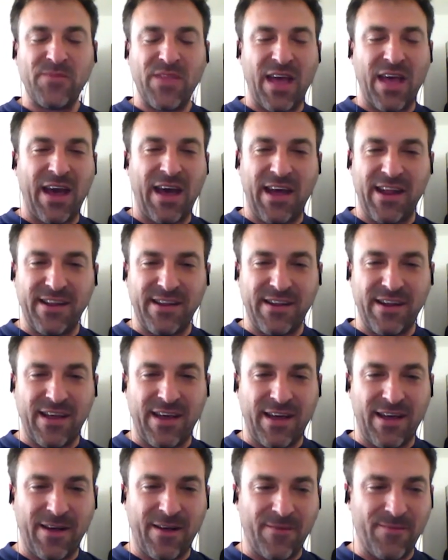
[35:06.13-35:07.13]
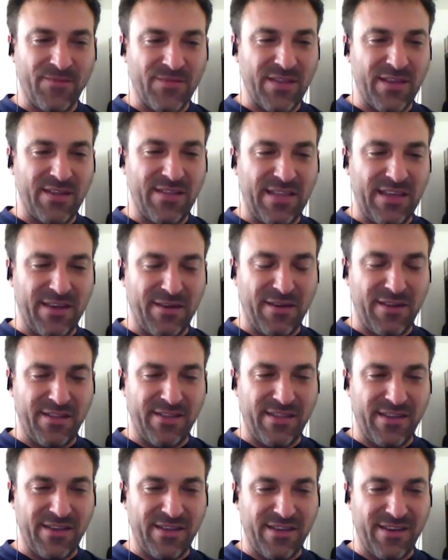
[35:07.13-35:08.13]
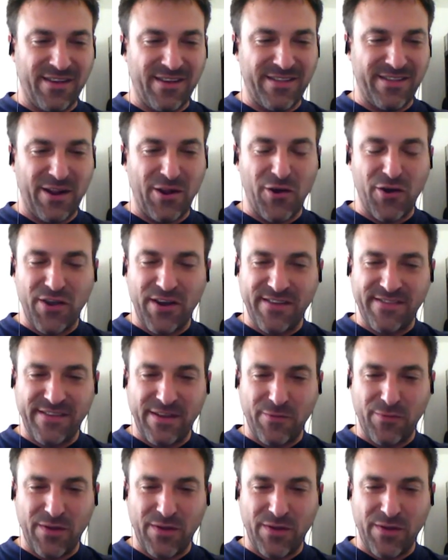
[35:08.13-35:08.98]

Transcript: And the lawyer said,